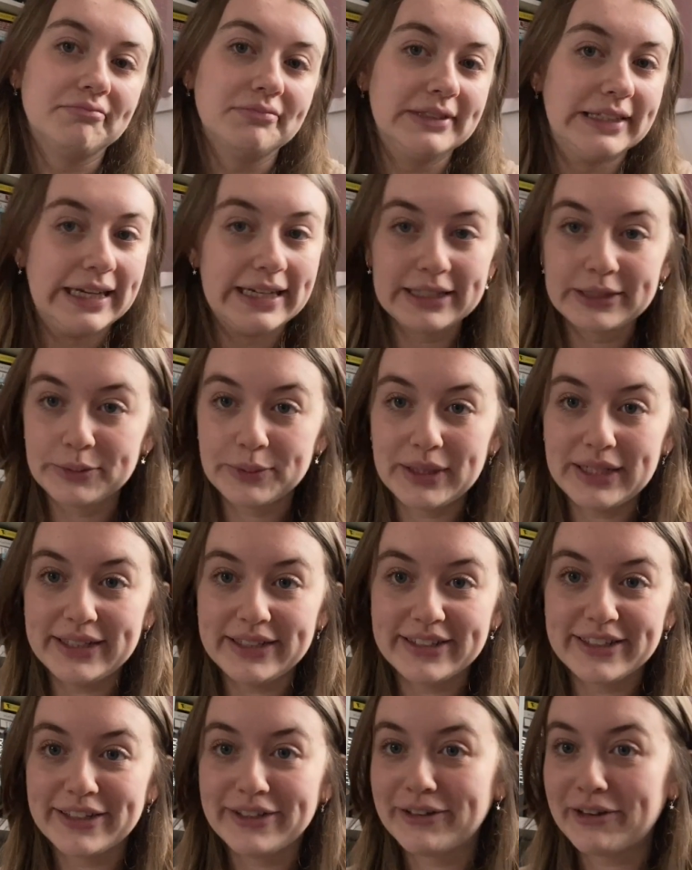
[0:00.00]
next
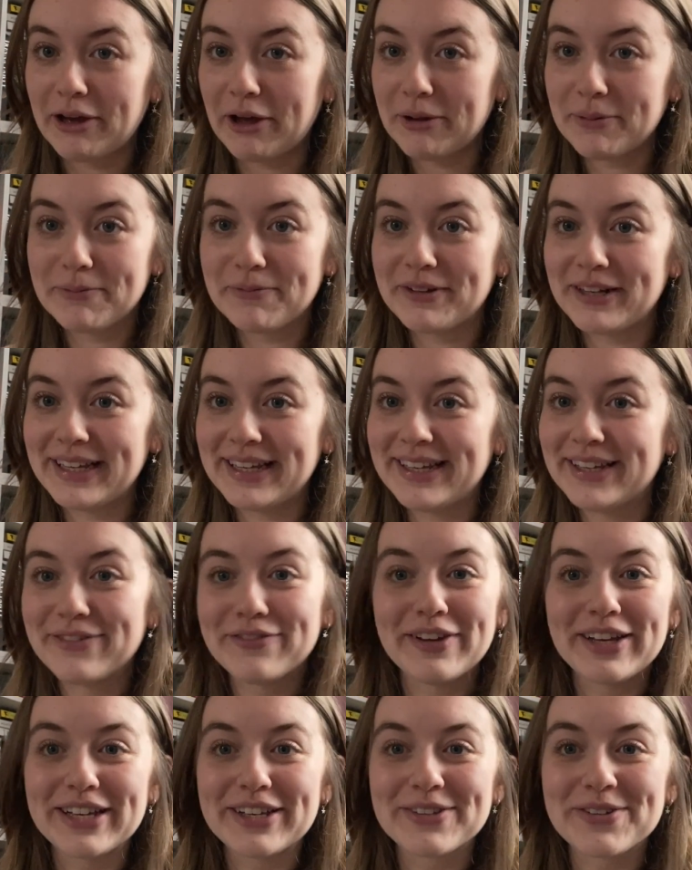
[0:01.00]
week hopefully
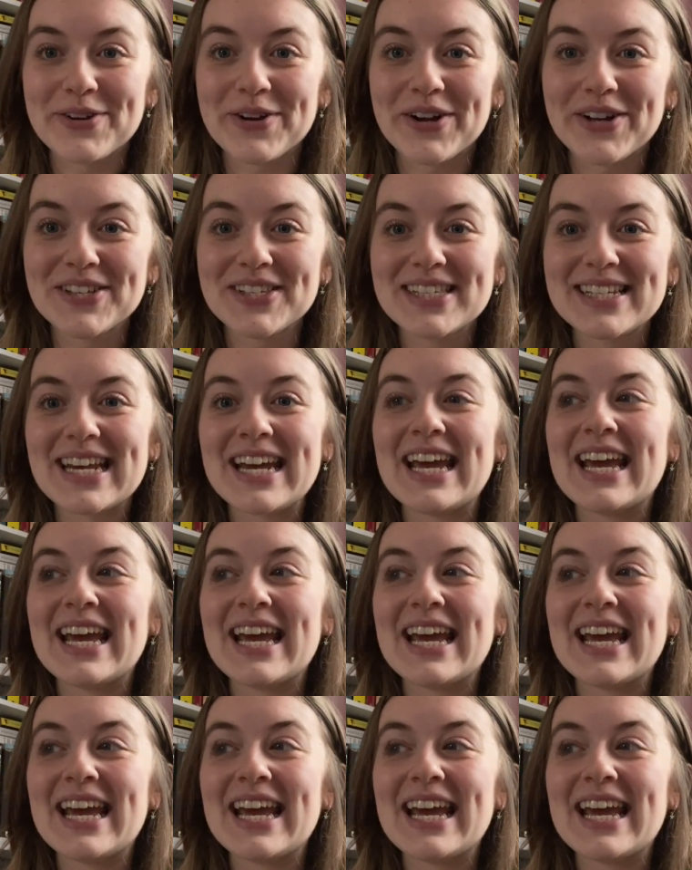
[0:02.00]
fingers crossed